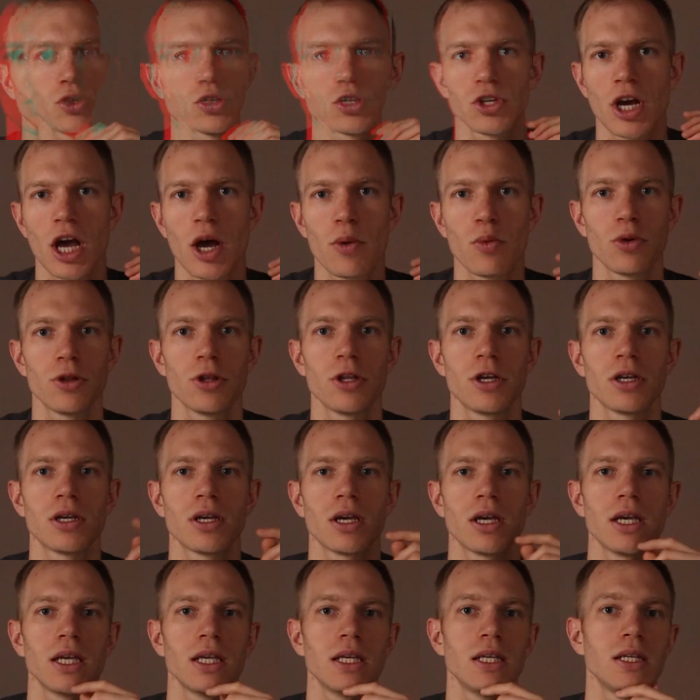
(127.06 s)
which I will
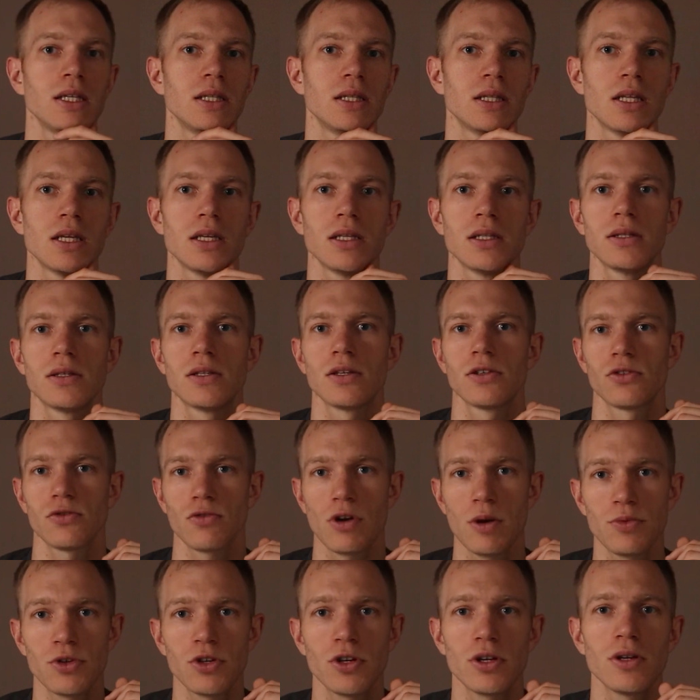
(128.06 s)
link in the
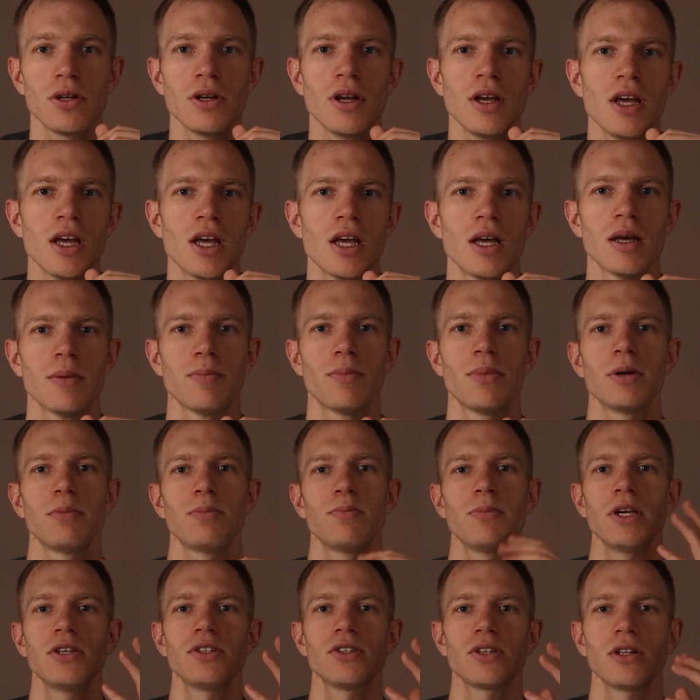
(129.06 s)
description.
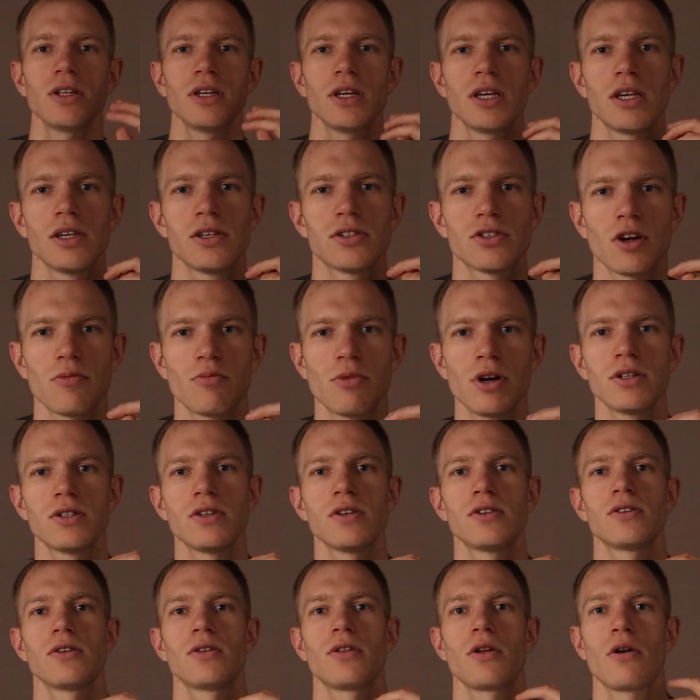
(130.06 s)
But basically he
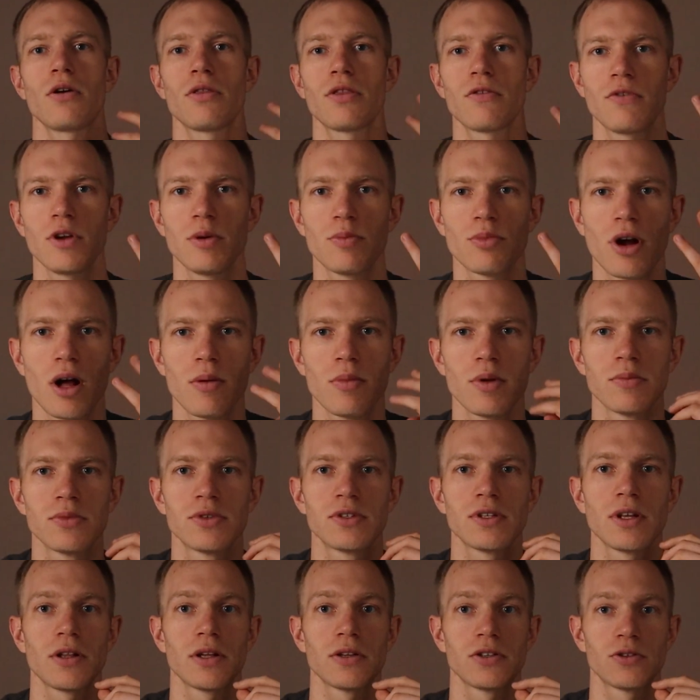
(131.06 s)
summarizes that there are three
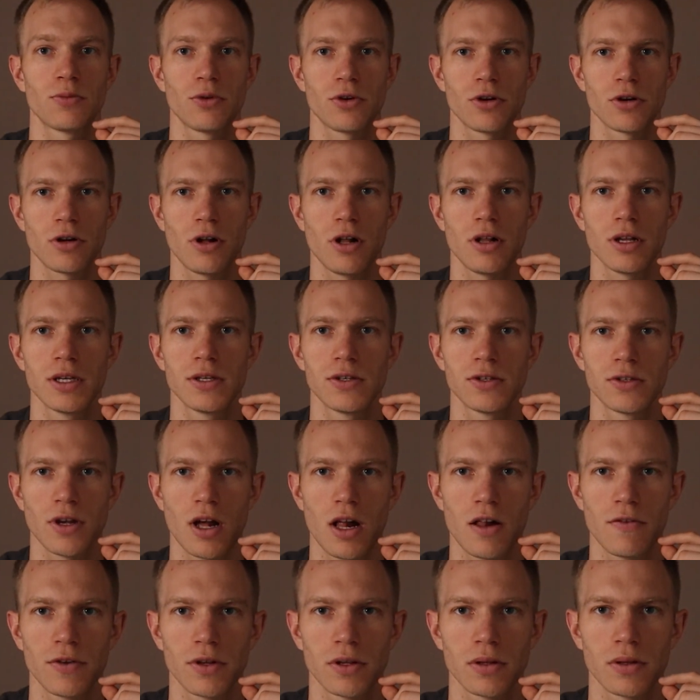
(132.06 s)
problems the Lens Protocol is
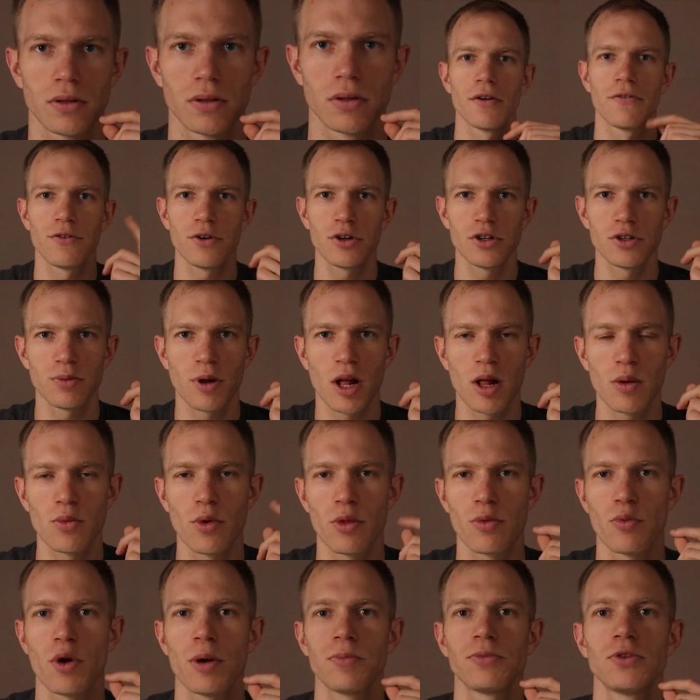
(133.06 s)
solving. The first problem
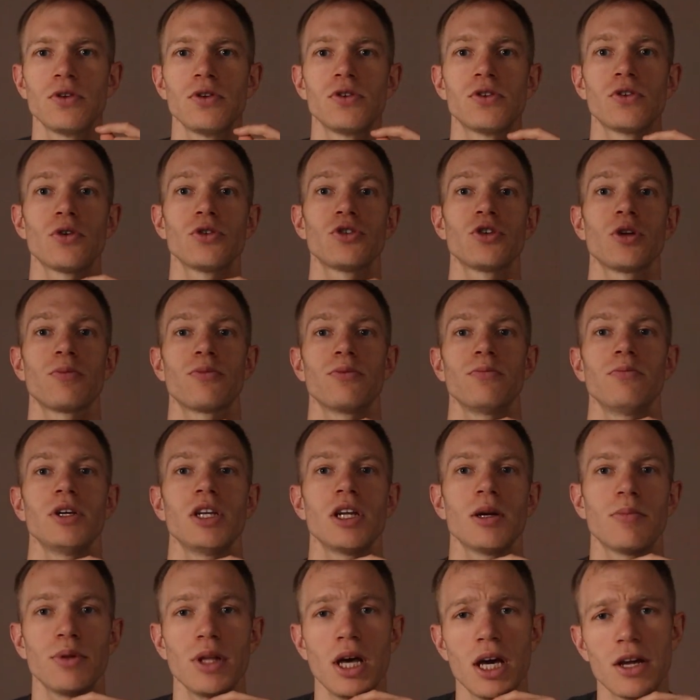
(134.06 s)
with Web2 social
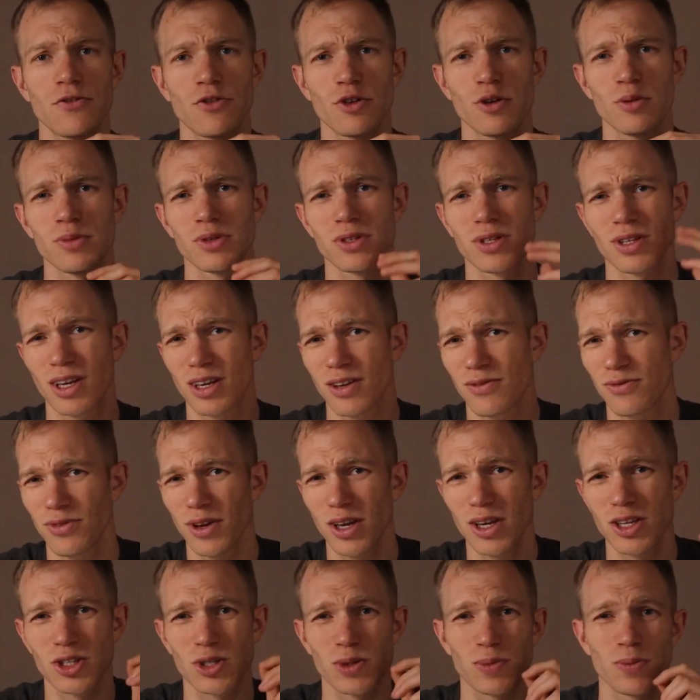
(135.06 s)
media platforms like
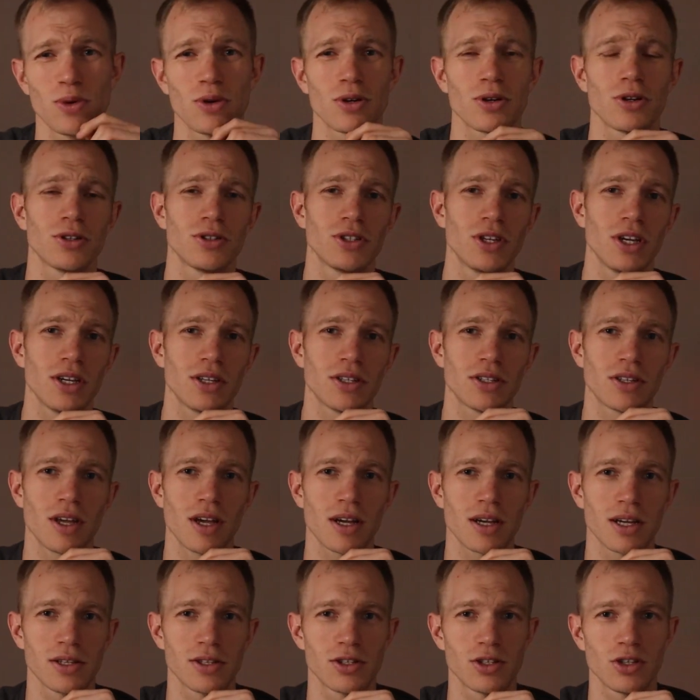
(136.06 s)
Facebook or
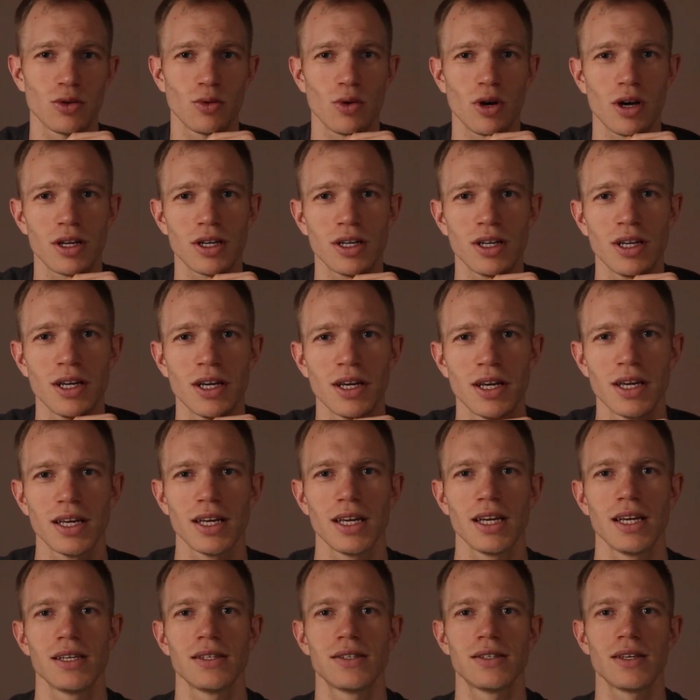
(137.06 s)
TikTok and so on
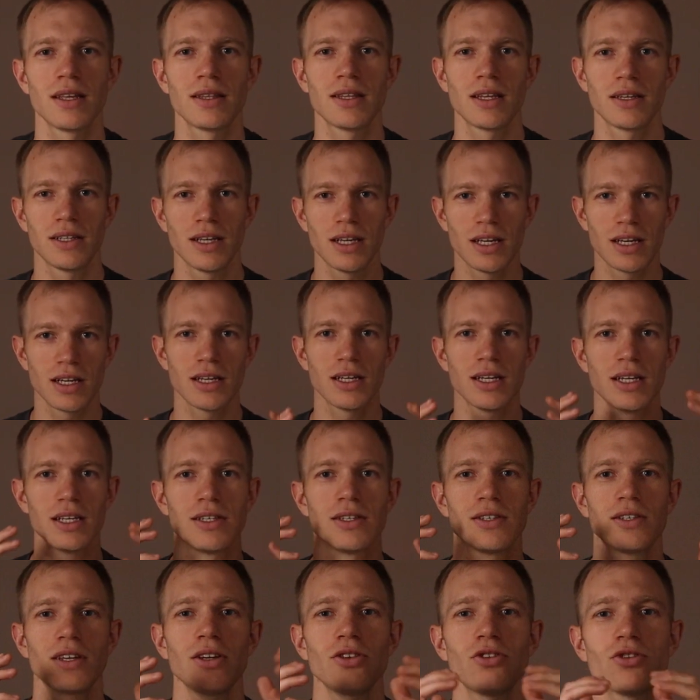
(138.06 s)
is that the data
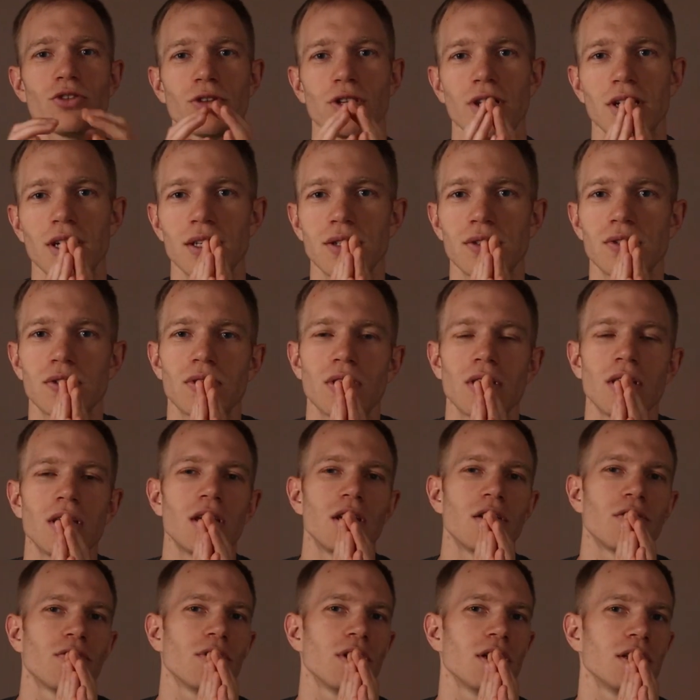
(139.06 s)
is centralized
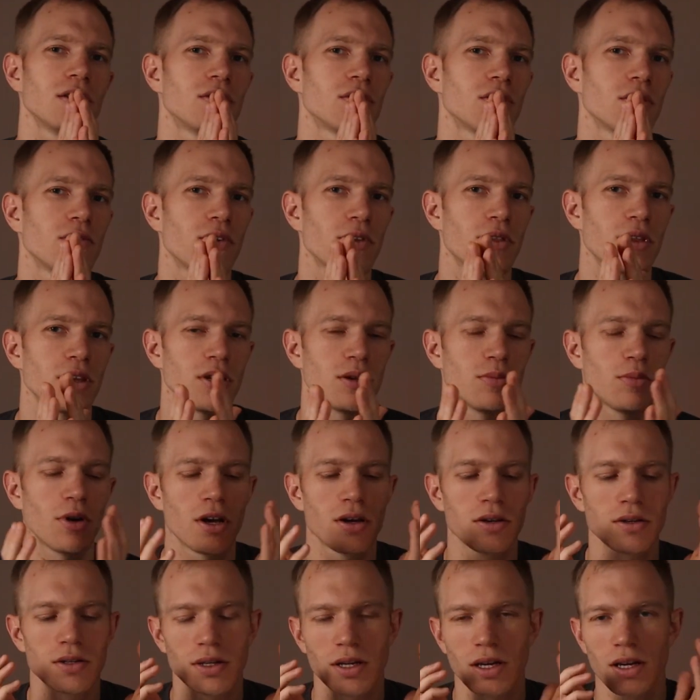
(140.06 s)
right? So if you think
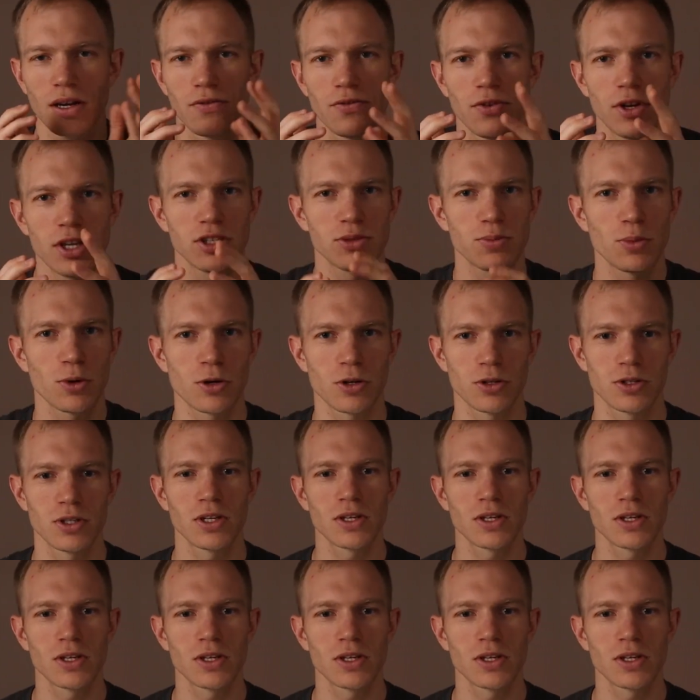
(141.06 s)
about uh, Facebook or